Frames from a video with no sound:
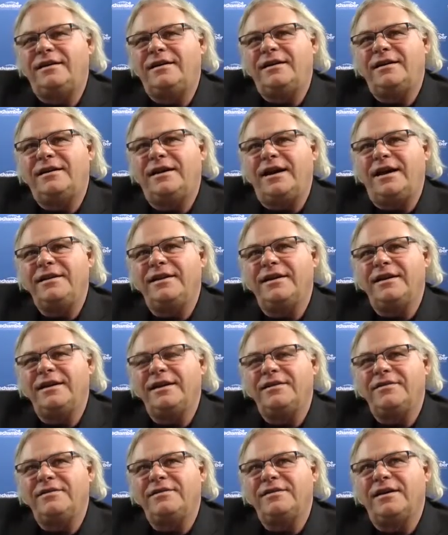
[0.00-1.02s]
I think
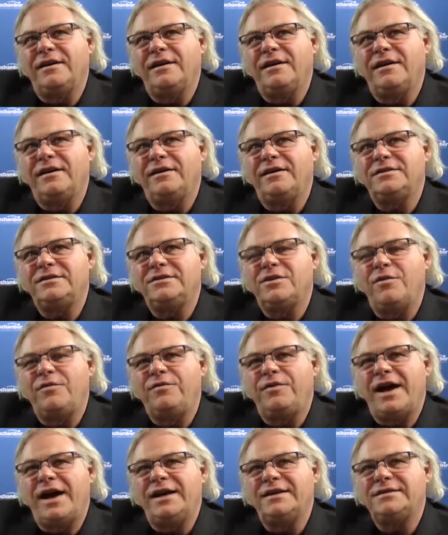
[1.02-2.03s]
it's so
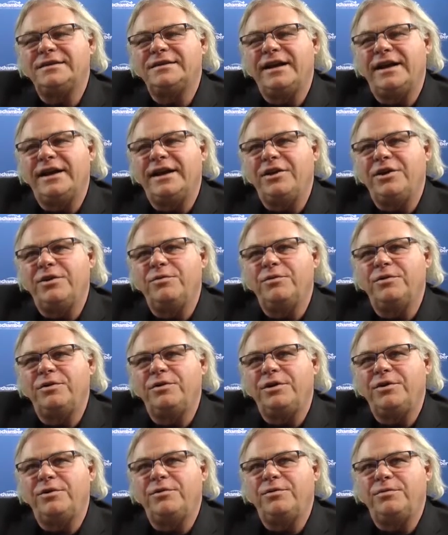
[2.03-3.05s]
fascinating.
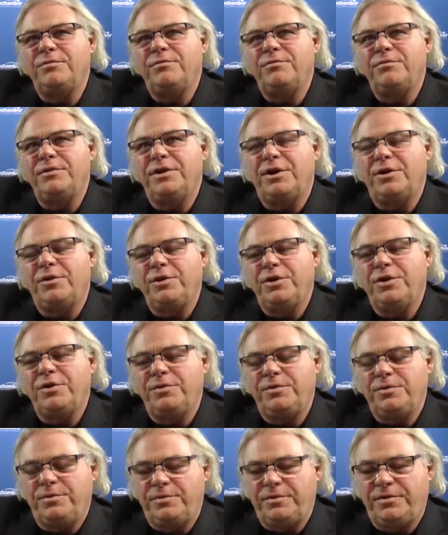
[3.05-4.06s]
You
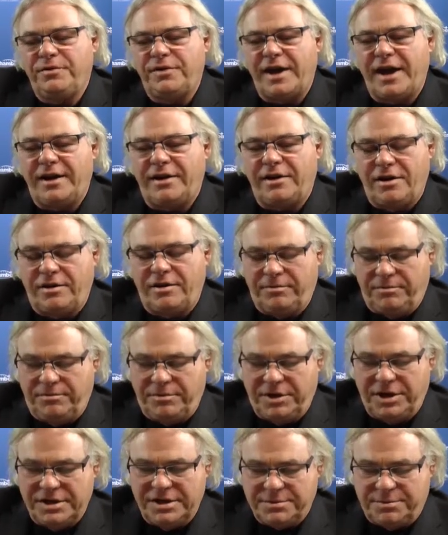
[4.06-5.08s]
sat on
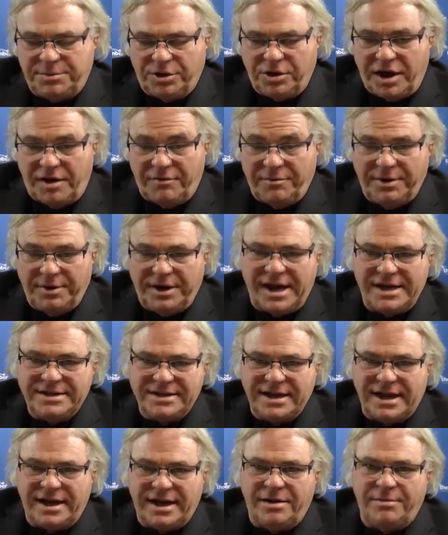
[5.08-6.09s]
municipal government, I
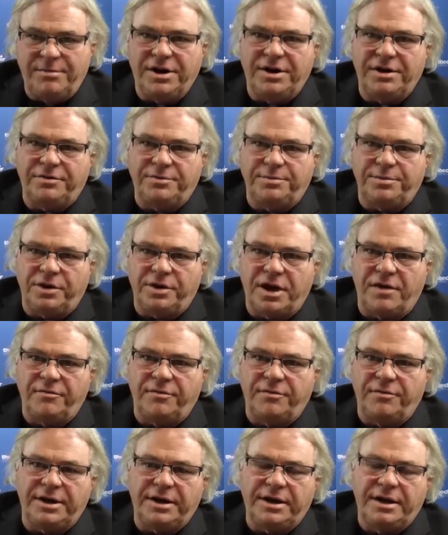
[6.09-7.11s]
sat on municipal
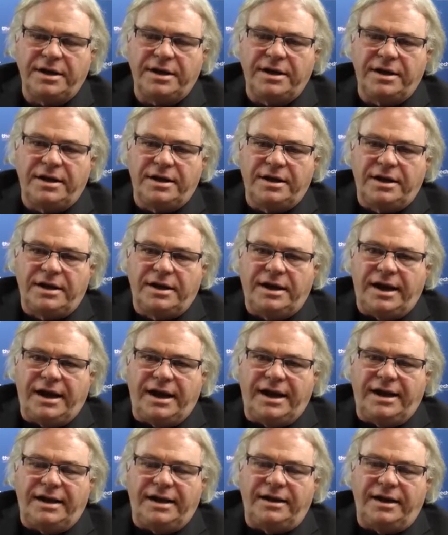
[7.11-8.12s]
government.
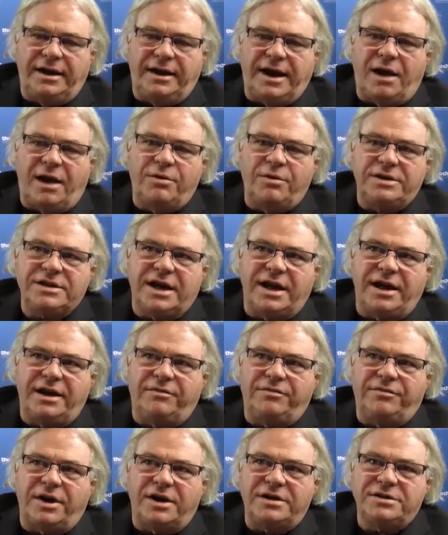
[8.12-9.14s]
And it always kind
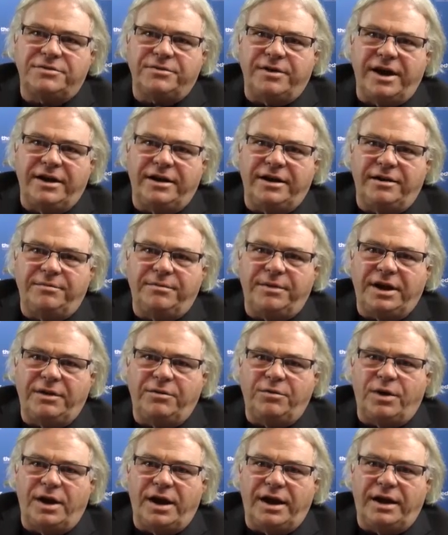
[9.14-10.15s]
of frustrated me
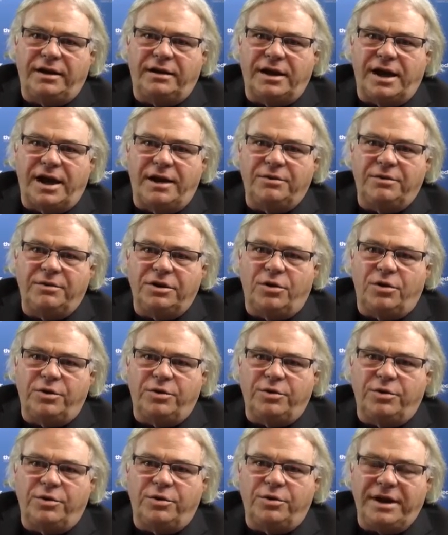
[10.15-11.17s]
when I would go
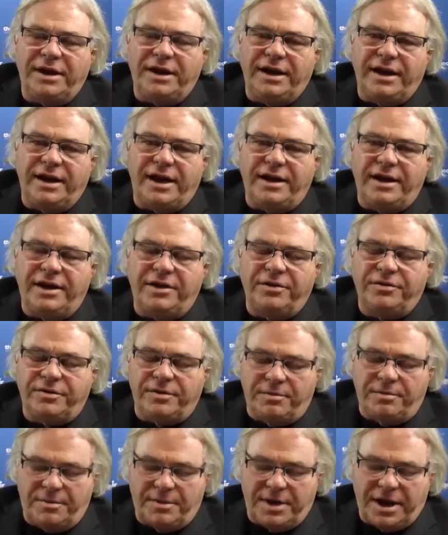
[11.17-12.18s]
to a meeting and I'd hear
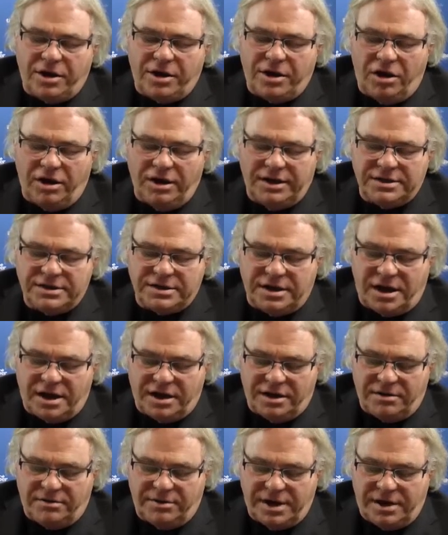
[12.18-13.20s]
some of my colleagues
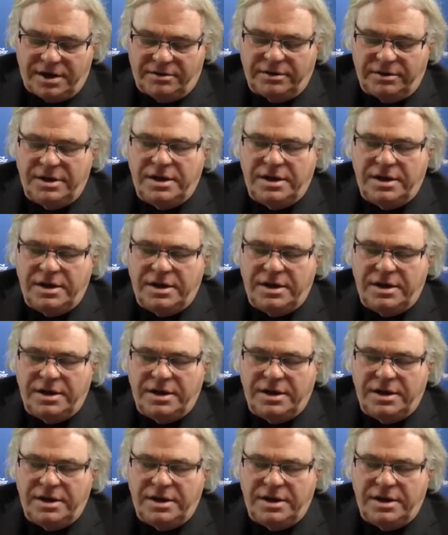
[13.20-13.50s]
talk around